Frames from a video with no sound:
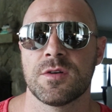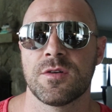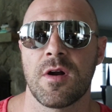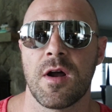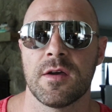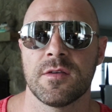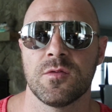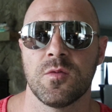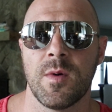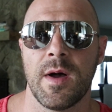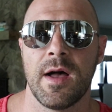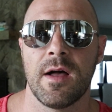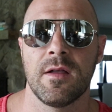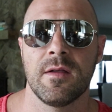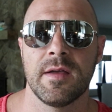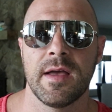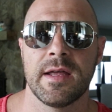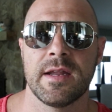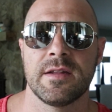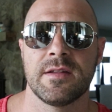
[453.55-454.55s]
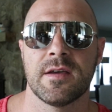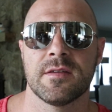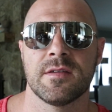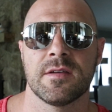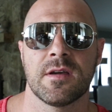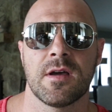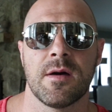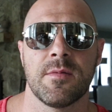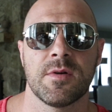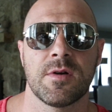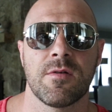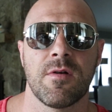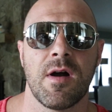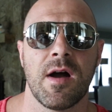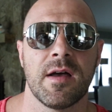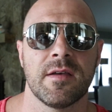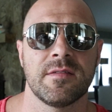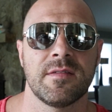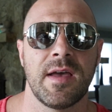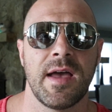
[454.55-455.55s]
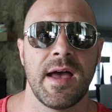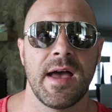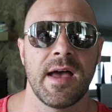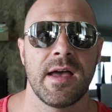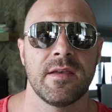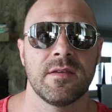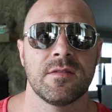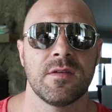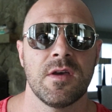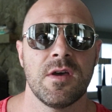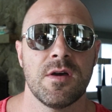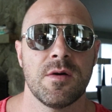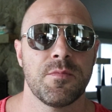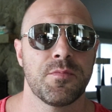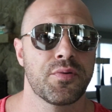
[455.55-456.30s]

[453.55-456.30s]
across well and it doesn't come across as